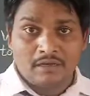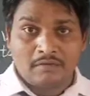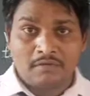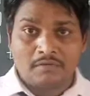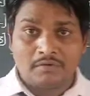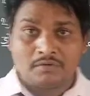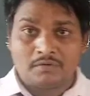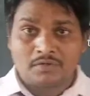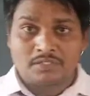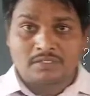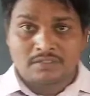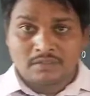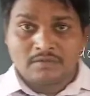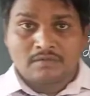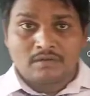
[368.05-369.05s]
Everyone
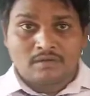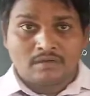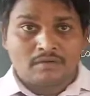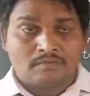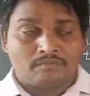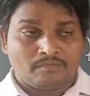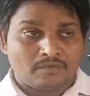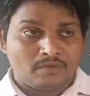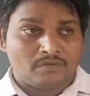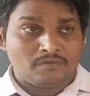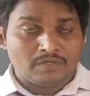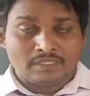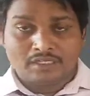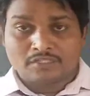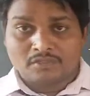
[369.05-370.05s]
was
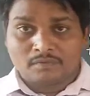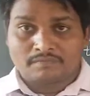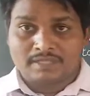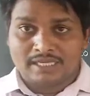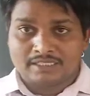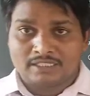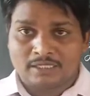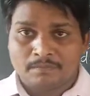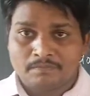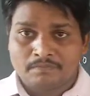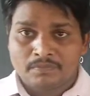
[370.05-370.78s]
witness of that.